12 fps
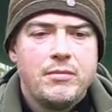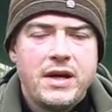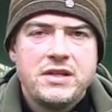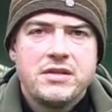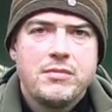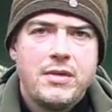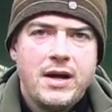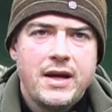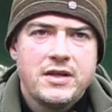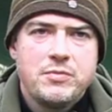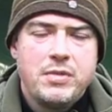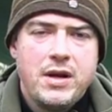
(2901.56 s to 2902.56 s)
based on my
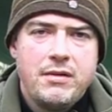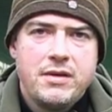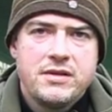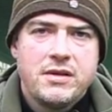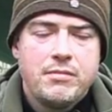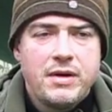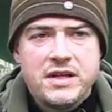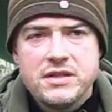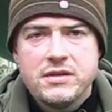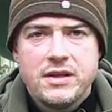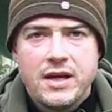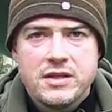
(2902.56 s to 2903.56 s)
experience and
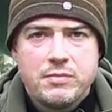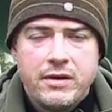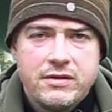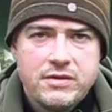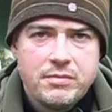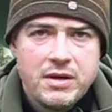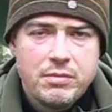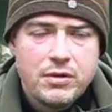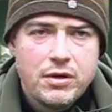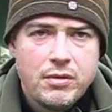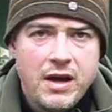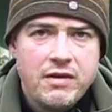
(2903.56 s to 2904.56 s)
based on the experience of people
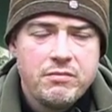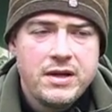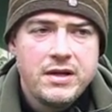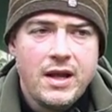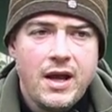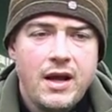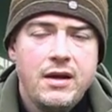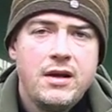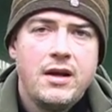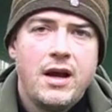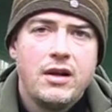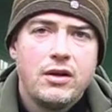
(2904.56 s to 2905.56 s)
who have been there,
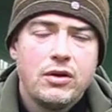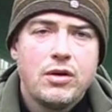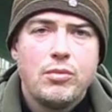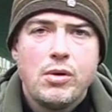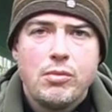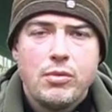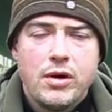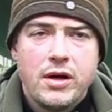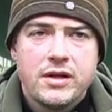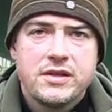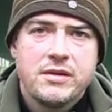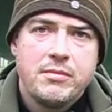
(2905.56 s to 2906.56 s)
and look at what
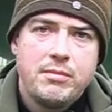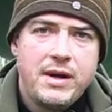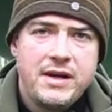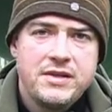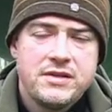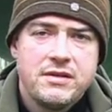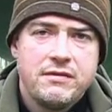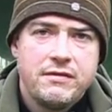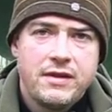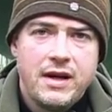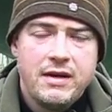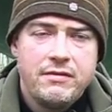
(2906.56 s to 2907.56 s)
works best
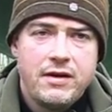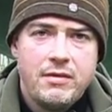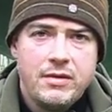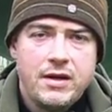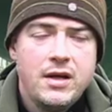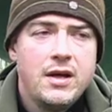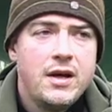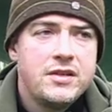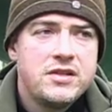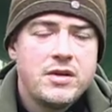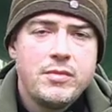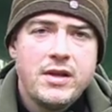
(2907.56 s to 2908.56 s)
for that environment.
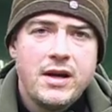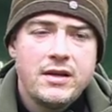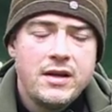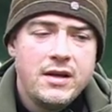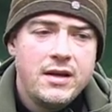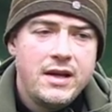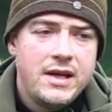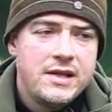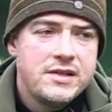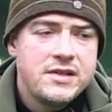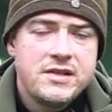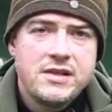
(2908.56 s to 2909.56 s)
Some of that
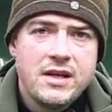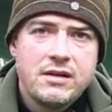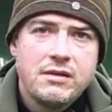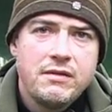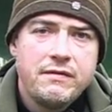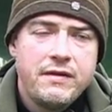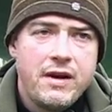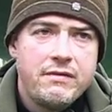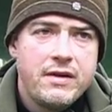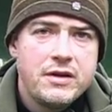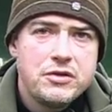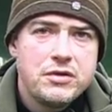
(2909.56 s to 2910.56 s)
is still very,
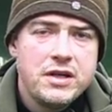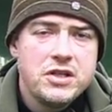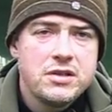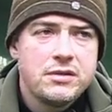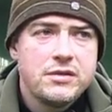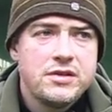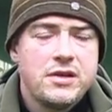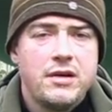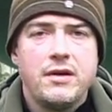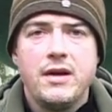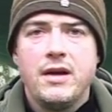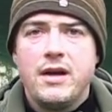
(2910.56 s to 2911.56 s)
very traditional.
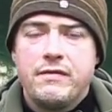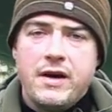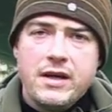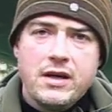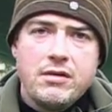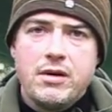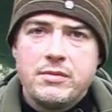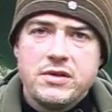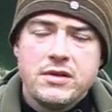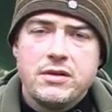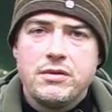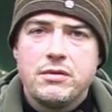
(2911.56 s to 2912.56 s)
So if I go up
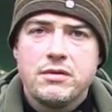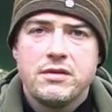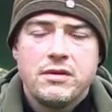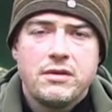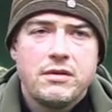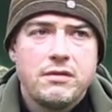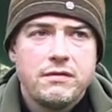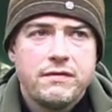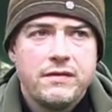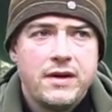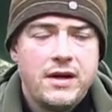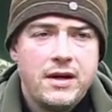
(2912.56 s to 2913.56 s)
to the north
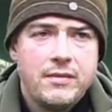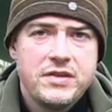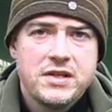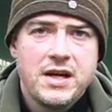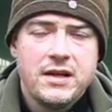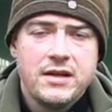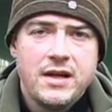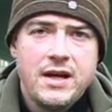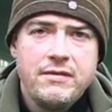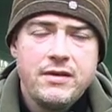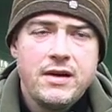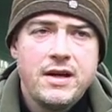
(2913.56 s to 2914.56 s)
of
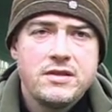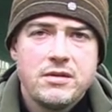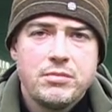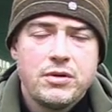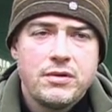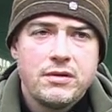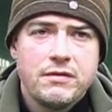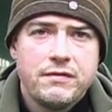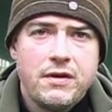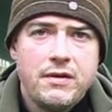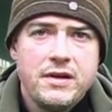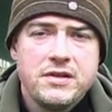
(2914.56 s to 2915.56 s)
Scandinavia, into the boreal
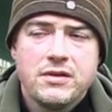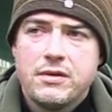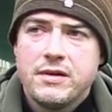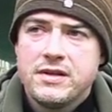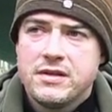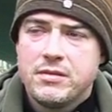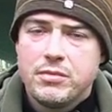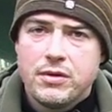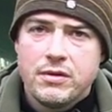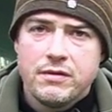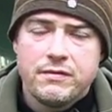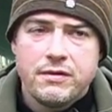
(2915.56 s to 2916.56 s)
forest, or into the
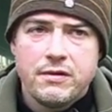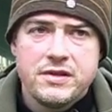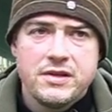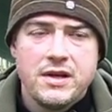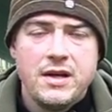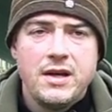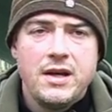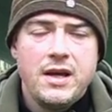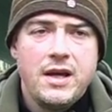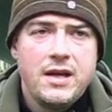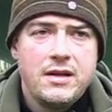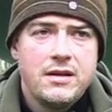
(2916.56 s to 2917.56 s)
boreal forest
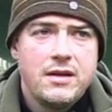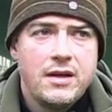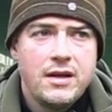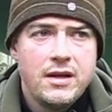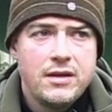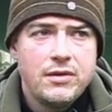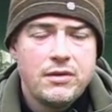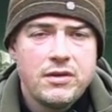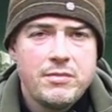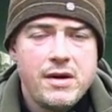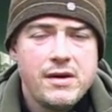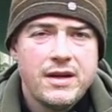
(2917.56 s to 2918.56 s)
in
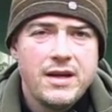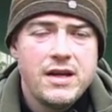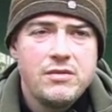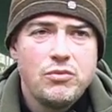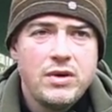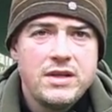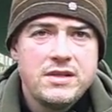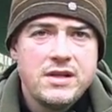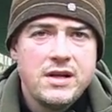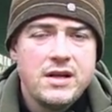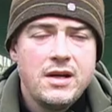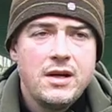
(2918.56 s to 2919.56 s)
North America in
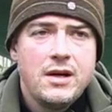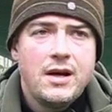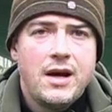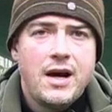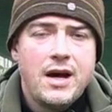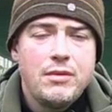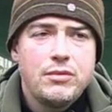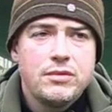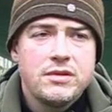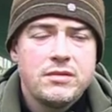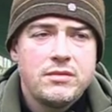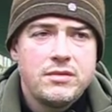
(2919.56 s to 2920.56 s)
winter, I
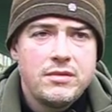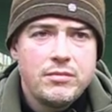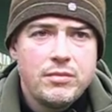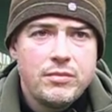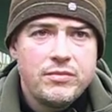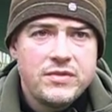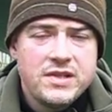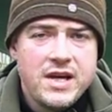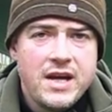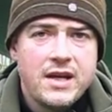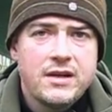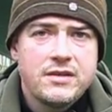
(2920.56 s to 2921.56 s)
will
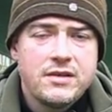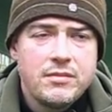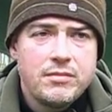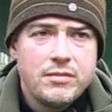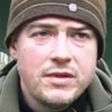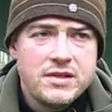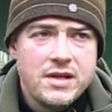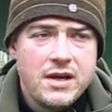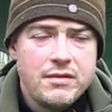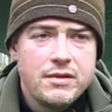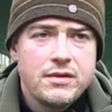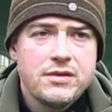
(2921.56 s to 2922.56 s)
take
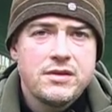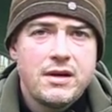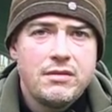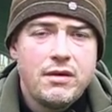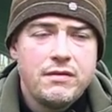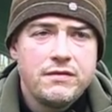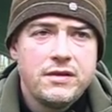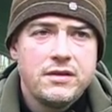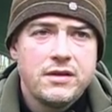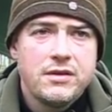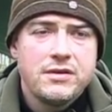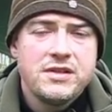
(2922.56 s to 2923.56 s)
materials that are
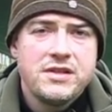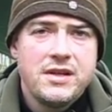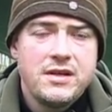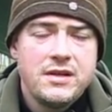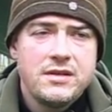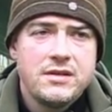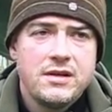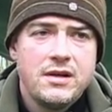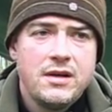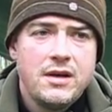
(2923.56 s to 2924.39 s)
often considered